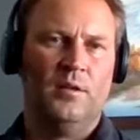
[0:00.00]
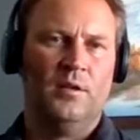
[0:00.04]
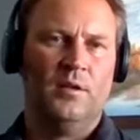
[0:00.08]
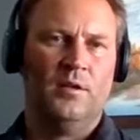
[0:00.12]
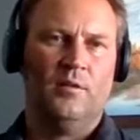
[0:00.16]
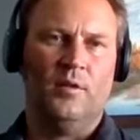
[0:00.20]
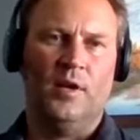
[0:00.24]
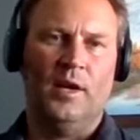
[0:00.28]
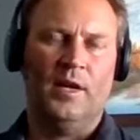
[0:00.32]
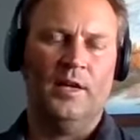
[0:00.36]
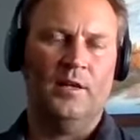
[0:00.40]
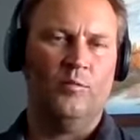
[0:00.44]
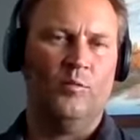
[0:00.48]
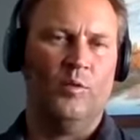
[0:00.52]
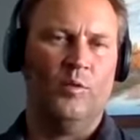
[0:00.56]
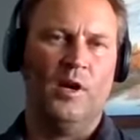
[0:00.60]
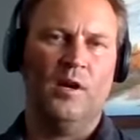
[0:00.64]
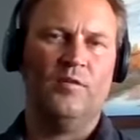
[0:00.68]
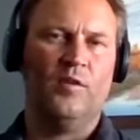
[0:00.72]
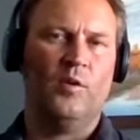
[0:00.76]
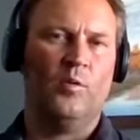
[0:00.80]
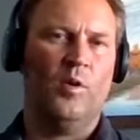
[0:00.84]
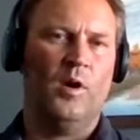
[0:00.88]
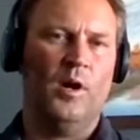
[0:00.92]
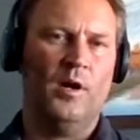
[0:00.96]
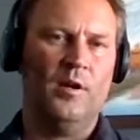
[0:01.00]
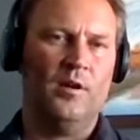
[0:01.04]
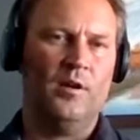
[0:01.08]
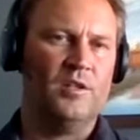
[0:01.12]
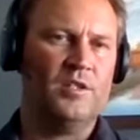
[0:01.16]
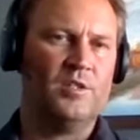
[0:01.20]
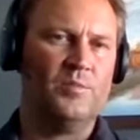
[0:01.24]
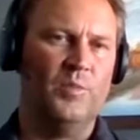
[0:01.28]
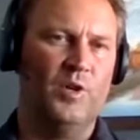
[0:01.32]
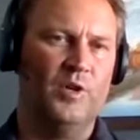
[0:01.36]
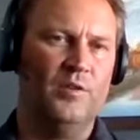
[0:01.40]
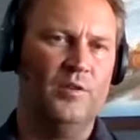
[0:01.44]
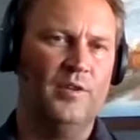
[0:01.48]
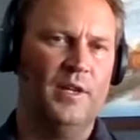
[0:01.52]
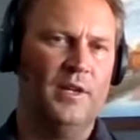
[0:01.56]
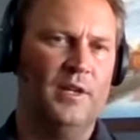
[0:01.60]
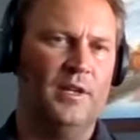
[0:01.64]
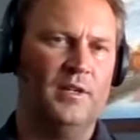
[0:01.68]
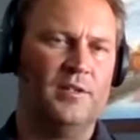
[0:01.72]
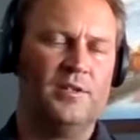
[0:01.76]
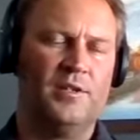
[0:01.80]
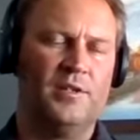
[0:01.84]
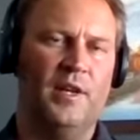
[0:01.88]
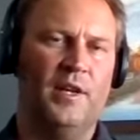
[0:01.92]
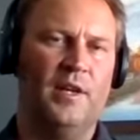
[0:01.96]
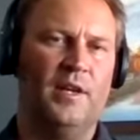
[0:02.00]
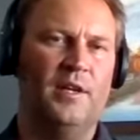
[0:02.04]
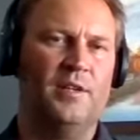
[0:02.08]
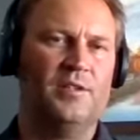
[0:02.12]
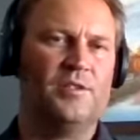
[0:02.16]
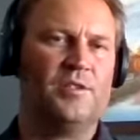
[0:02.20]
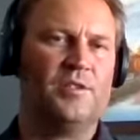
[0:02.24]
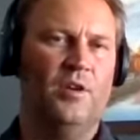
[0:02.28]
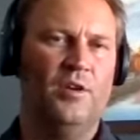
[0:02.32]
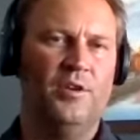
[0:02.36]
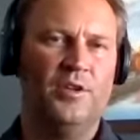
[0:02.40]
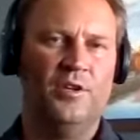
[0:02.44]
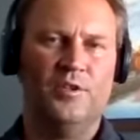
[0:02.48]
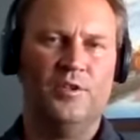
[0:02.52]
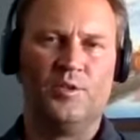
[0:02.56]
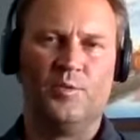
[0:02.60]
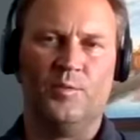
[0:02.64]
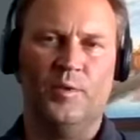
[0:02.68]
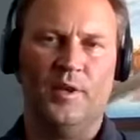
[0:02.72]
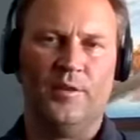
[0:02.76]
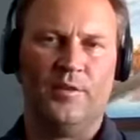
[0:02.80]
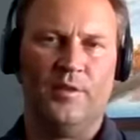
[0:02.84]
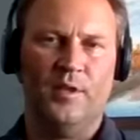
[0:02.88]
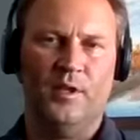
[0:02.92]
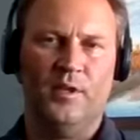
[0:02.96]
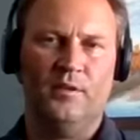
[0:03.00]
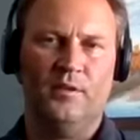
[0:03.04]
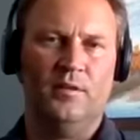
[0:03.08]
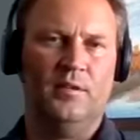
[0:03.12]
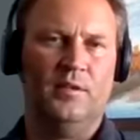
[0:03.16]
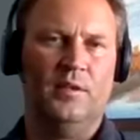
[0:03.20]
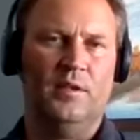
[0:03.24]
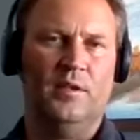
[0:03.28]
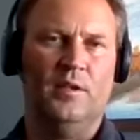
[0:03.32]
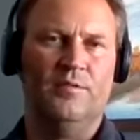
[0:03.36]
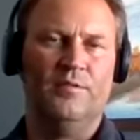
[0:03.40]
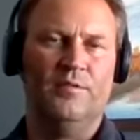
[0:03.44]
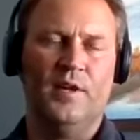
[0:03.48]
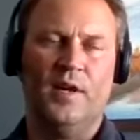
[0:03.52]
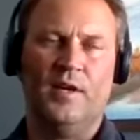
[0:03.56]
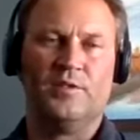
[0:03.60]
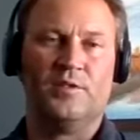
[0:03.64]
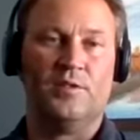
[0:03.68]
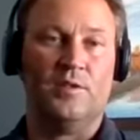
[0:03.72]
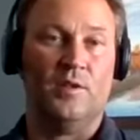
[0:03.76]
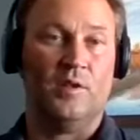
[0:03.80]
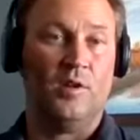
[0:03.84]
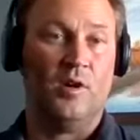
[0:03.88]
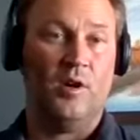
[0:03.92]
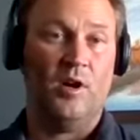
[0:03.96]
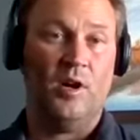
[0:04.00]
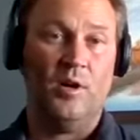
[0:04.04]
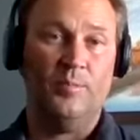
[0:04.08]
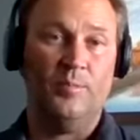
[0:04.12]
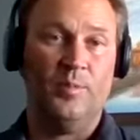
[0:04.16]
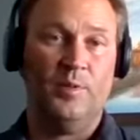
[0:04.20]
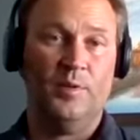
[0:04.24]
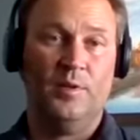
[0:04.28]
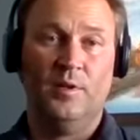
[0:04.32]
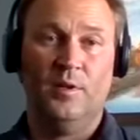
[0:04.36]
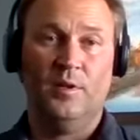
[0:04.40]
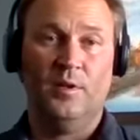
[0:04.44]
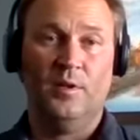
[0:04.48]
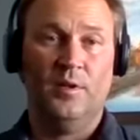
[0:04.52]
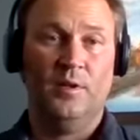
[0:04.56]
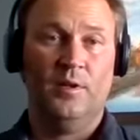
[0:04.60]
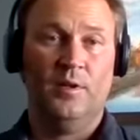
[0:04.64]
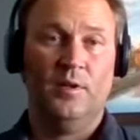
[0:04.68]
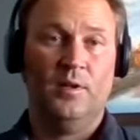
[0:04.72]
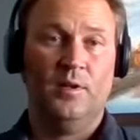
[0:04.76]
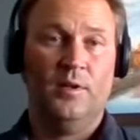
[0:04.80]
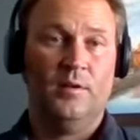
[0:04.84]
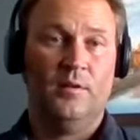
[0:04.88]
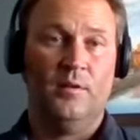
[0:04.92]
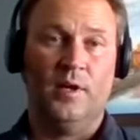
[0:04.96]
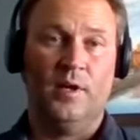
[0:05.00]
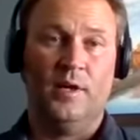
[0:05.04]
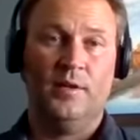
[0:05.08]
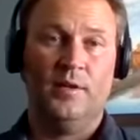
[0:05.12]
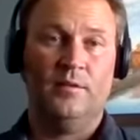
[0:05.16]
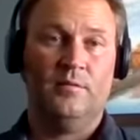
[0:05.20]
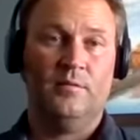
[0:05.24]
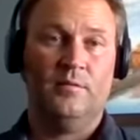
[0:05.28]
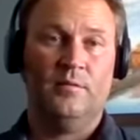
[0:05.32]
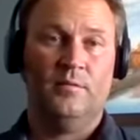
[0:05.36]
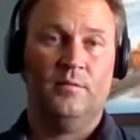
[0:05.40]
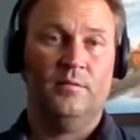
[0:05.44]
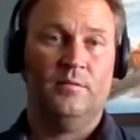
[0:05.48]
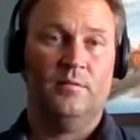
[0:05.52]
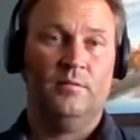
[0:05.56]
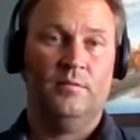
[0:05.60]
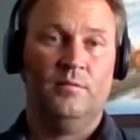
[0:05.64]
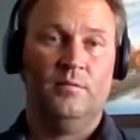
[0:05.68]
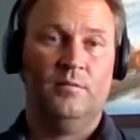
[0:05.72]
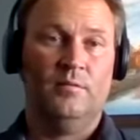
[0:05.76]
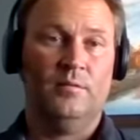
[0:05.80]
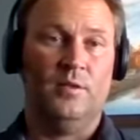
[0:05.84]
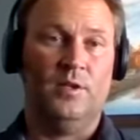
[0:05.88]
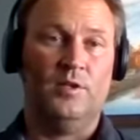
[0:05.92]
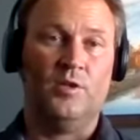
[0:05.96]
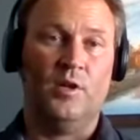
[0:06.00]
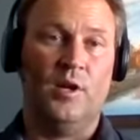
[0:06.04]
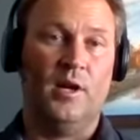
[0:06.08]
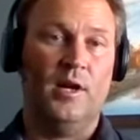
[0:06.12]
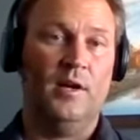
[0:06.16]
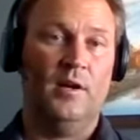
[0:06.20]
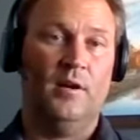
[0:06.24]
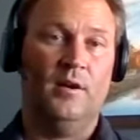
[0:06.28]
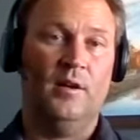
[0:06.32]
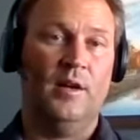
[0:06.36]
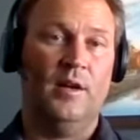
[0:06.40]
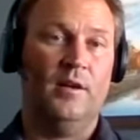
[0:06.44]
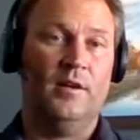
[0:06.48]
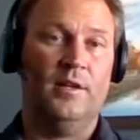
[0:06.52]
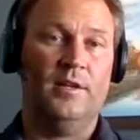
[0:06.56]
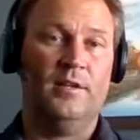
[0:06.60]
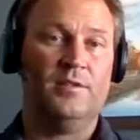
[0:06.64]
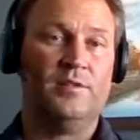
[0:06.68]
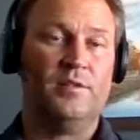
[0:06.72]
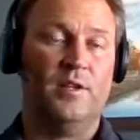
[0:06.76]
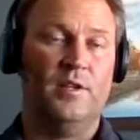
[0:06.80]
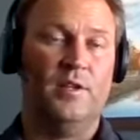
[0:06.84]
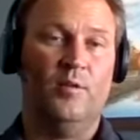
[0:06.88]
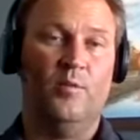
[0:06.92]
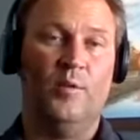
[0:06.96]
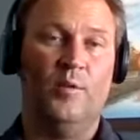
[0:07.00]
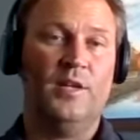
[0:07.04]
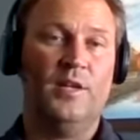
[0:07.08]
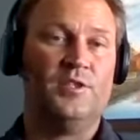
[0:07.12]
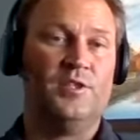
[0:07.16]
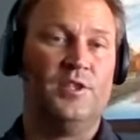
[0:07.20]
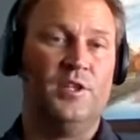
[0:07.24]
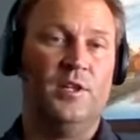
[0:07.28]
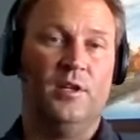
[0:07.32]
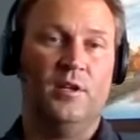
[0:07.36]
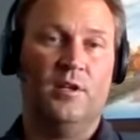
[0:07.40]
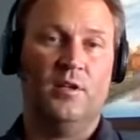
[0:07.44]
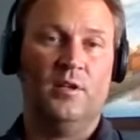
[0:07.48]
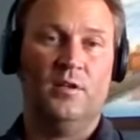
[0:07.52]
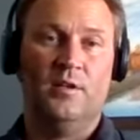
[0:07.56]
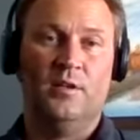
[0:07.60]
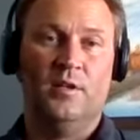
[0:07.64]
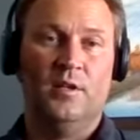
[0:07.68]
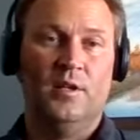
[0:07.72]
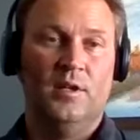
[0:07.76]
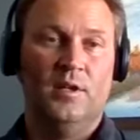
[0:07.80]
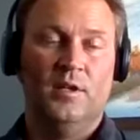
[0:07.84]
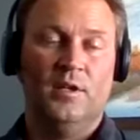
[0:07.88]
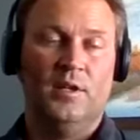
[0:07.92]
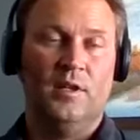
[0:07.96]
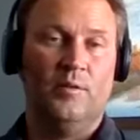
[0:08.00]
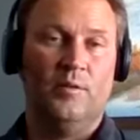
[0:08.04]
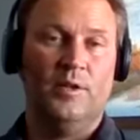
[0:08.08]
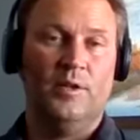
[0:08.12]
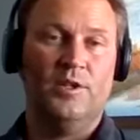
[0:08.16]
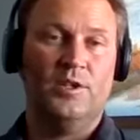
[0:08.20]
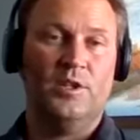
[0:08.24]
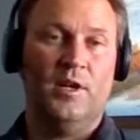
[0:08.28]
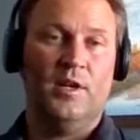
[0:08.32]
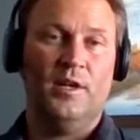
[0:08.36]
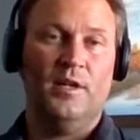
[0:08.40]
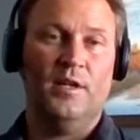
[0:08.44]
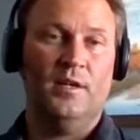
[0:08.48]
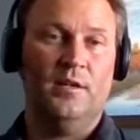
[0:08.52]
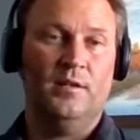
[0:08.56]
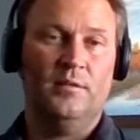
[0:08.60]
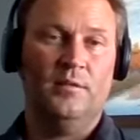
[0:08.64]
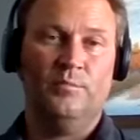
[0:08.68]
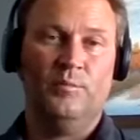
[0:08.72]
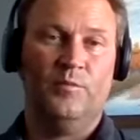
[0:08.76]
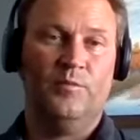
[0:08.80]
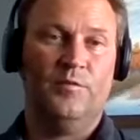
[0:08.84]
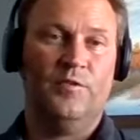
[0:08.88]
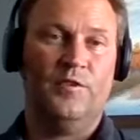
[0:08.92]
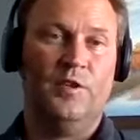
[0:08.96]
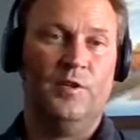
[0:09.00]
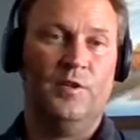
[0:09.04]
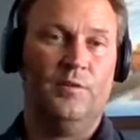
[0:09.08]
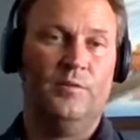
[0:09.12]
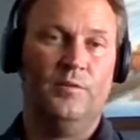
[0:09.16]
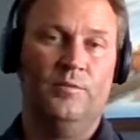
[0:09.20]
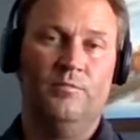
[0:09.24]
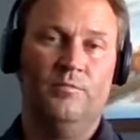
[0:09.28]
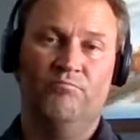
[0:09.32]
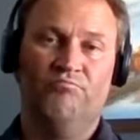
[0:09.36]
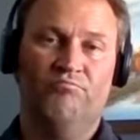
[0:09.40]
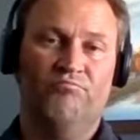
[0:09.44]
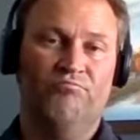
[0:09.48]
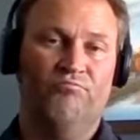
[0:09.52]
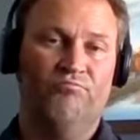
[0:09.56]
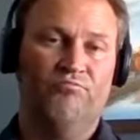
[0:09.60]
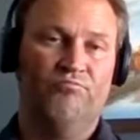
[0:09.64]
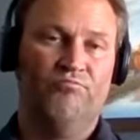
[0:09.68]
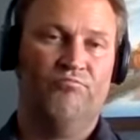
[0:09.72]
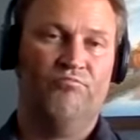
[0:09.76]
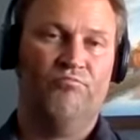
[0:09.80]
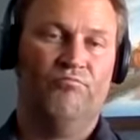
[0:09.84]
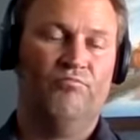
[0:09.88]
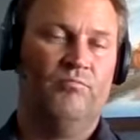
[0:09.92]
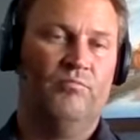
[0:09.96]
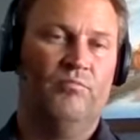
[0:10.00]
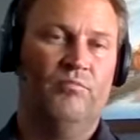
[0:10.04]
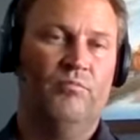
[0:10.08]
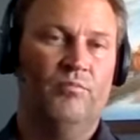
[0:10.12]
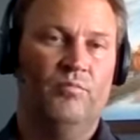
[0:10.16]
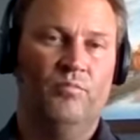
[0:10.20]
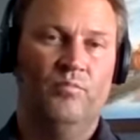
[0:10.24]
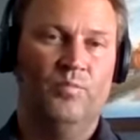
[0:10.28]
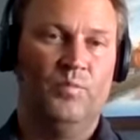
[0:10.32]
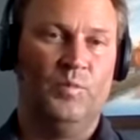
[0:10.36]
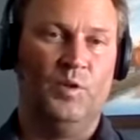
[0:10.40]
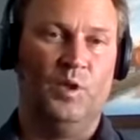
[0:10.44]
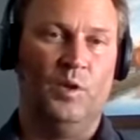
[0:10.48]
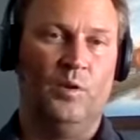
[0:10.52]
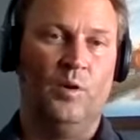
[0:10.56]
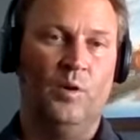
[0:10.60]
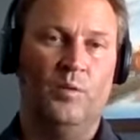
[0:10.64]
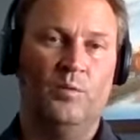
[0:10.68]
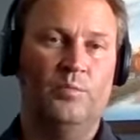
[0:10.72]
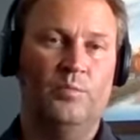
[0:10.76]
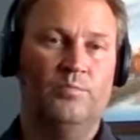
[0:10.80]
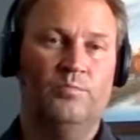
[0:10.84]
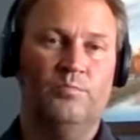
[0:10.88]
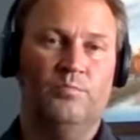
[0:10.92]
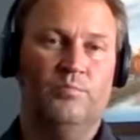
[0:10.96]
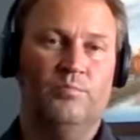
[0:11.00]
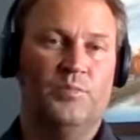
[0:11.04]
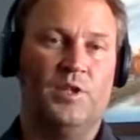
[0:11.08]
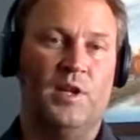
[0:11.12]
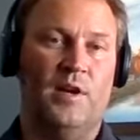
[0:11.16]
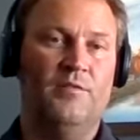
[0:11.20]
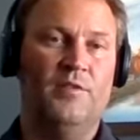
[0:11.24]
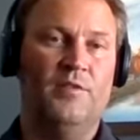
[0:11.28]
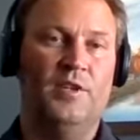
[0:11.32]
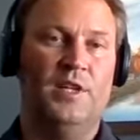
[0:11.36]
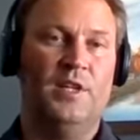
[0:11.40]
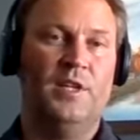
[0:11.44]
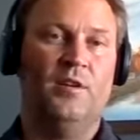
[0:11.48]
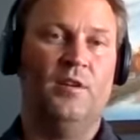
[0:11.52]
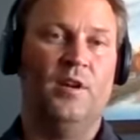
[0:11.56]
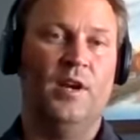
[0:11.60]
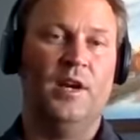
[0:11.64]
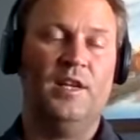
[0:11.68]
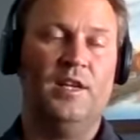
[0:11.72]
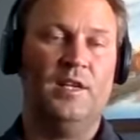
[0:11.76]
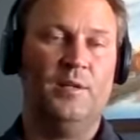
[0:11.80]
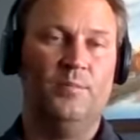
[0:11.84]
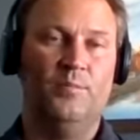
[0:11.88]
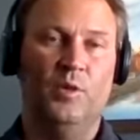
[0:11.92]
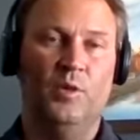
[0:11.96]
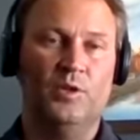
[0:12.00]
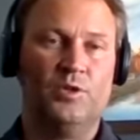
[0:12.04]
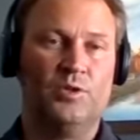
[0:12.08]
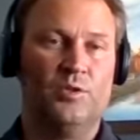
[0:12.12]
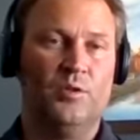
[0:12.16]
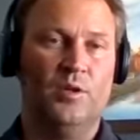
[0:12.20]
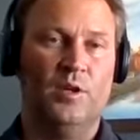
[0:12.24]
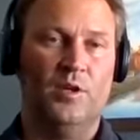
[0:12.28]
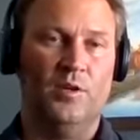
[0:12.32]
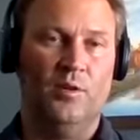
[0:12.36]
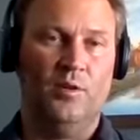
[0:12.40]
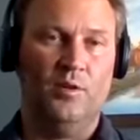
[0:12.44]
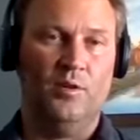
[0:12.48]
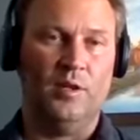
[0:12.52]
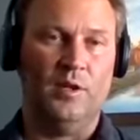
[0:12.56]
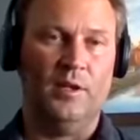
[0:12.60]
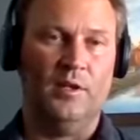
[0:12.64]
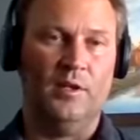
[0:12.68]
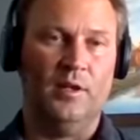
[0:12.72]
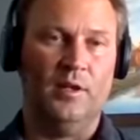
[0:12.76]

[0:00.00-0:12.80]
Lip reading: right? And wherever water is moving, it's taking solutes with it. It affects the crop, right? The drier areas in a wet year in a Regina field, you grow 70 or 80 bushel canola,